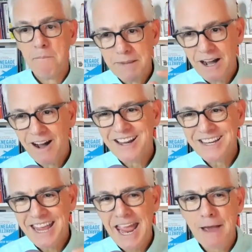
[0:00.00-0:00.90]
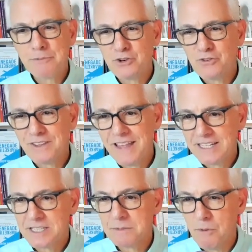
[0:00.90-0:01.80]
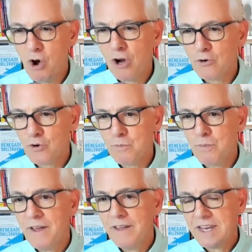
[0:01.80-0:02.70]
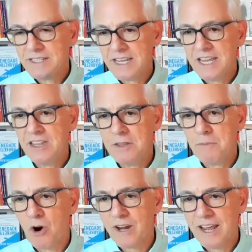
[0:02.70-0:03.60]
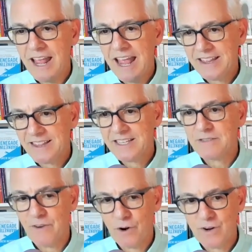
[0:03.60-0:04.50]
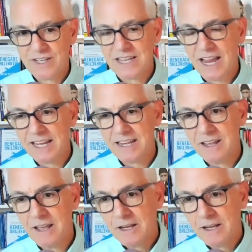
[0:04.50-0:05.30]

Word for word: beyond capturing that small group that is in the market at this very second.